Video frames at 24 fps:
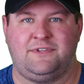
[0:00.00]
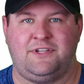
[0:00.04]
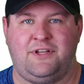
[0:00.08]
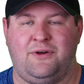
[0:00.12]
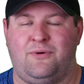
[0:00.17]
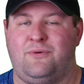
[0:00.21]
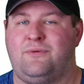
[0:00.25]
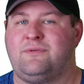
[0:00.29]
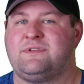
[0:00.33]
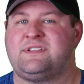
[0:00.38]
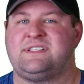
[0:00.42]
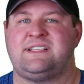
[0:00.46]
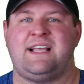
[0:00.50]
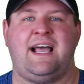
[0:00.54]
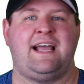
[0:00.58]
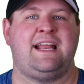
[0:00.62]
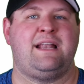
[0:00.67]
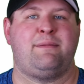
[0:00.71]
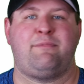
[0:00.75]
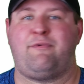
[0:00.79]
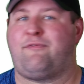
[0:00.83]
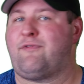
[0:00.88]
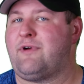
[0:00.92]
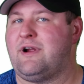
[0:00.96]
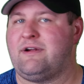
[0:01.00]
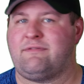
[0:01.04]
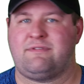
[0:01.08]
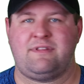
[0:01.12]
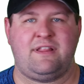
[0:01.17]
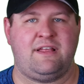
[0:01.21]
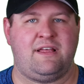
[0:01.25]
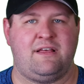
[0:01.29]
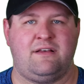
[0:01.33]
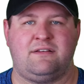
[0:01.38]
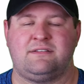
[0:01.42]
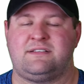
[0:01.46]
Don't sign it before
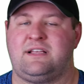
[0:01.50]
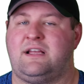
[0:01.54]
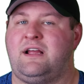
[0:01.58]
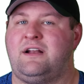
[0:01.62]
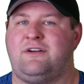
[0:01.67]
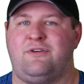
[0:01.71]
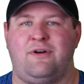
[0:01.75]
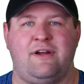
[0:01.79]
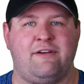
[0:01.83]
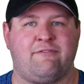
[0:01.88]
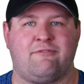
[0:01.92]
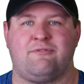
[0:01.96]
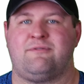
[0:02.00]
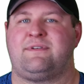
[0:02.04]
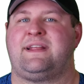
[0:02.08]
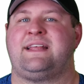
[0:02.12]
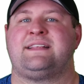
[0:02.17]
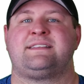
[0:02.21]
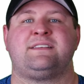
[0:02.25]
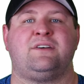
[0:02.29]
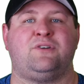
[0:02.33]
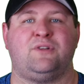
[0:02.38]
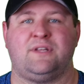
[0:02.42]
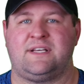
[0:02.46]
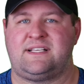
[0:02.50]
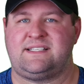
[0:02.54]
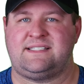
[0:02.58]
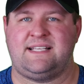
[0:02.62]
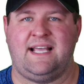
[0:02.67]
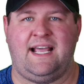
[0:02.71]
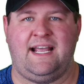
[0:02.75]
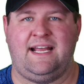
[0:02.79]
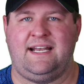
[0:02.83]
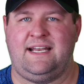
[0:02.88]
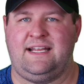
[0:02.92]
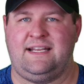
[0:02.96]
everything else. I know everyone gets all
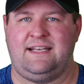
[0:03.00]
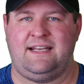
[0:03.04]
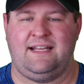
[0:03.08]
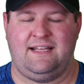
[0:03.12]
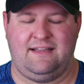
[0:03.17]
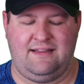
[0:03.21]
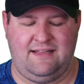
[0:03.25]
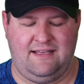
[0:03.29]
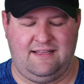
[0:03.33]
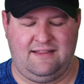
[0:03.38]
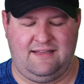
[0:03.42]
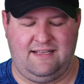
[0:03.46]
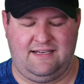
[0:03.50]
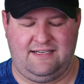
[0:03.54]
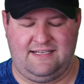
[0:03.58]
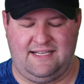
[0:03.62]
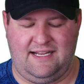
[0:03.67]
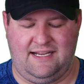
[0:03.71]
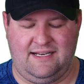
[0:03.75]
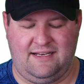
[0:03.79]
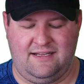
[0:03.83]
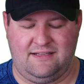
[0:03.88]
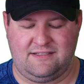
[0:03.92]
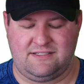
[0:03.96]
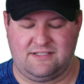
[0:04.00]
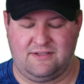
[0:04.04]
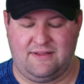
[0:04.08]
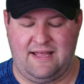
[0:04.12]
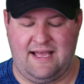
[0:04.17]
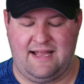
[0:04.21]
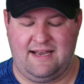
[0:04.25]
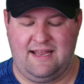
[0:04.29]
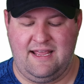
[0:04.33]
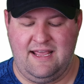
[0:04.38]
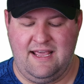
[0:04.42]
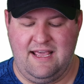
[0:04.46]
excited and then they date it. So
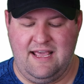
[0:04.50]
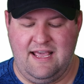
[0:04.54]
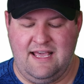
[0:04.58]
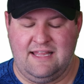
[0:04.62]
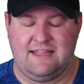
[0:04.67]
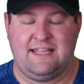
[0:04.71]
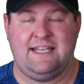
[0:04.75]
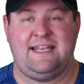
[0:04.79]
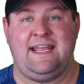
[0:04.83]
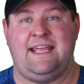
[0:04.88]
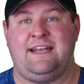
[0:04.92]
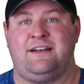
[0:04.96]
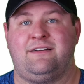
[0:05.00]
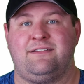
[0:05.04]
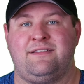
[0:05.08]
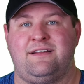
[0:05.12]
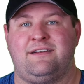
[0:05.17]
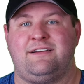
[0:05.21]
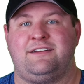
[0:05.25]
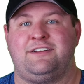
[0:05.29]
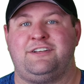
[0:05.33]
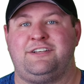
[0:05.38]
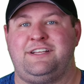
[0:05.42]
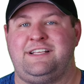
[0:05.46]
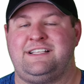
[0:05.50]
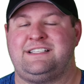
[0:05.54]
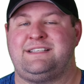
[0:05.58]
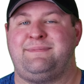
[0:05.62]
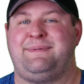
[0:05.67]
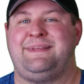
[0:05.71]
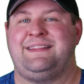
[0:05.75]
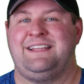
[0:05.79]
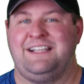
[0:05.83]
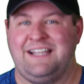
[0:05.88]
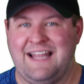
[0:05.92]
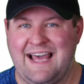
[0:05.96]
that the date on there needs to
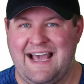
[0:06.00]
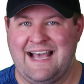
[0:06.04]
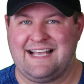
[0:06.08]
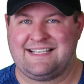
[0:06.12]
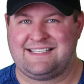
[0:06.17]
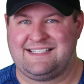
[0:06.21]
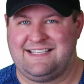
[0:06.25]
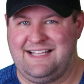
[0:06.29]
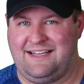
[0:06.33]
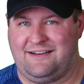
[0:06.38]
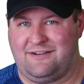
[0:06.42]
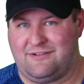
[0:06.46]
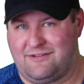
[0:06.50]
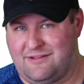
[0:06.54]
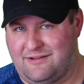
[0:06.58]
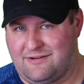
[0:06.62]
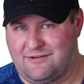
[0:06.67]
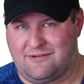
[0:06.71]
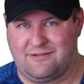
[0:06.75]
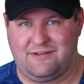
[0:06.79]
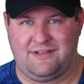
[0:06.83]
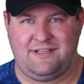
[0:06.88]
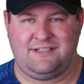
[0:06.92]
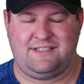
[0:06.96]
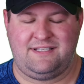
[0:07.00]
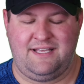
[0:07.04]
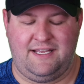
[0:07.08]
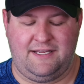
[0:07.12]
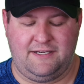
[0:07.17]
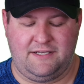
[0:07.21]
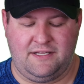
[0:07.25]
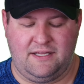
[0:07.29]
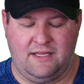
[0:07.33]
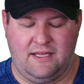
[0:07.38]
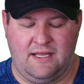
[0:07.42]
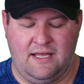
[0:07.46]
be the last date or the earliest
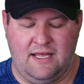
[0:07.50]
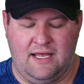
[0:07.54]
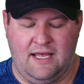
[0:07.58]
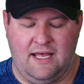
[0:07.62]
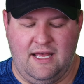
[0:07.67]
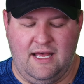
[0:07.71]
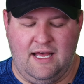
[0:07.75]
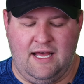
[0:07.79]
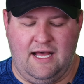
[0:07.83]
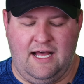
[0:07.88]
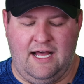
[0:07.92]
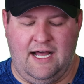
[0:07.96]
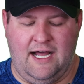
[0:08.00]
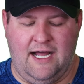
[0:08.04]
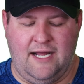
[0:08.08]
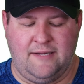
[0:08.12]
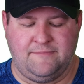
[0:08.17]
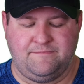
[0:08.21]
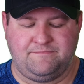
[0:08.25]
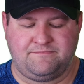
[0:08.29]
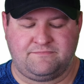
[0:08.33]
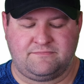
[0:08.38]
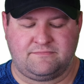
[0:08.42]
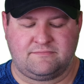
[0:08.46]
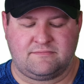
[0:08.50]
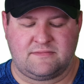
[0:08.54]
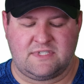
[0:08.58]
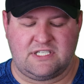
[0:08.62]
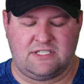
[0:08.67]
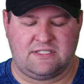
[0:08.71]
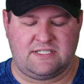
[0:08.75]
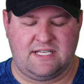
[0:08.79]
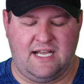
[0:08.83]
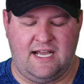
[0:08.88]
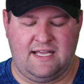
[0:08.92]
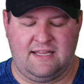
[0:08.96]
date. So
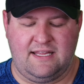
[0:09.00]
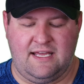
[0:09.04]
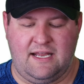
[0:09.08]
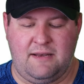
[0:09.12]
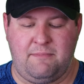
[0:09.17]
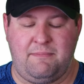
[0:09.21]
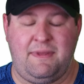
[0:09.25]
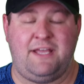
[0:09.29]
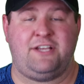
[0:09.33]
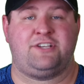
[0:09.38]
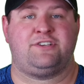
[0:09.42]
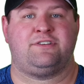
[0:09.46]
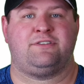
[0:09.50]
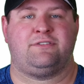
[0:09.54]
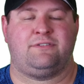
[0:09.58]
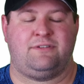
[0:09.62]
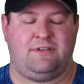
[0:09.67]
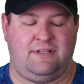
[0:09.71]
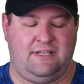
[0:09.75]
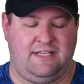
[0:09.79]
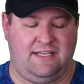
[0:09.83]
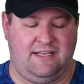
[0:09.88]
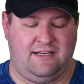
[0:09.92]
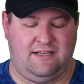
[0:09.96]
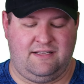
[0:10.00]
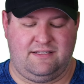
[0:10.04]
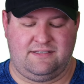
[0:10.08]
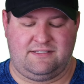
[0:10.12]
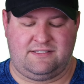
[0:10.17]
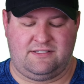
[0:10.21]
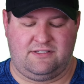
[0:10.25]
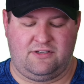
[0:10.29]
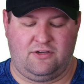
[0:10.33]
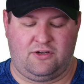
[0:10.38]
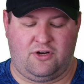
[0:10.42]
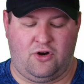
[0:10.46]
sign that, make sure it
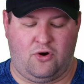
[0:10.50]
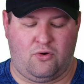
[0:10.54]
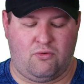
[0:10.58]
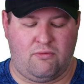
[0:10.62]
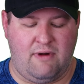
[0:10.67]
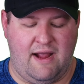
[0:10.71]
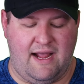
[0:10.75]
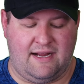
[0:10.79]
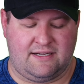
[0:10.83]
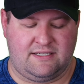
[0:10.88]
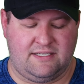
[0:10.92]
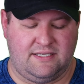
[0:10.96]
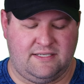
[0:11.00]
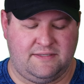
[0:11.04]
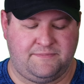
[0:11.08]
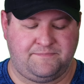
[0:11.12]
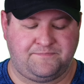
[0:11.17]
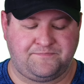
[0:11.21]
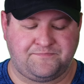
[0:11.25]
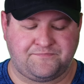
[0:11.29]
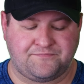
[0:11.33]
is correct.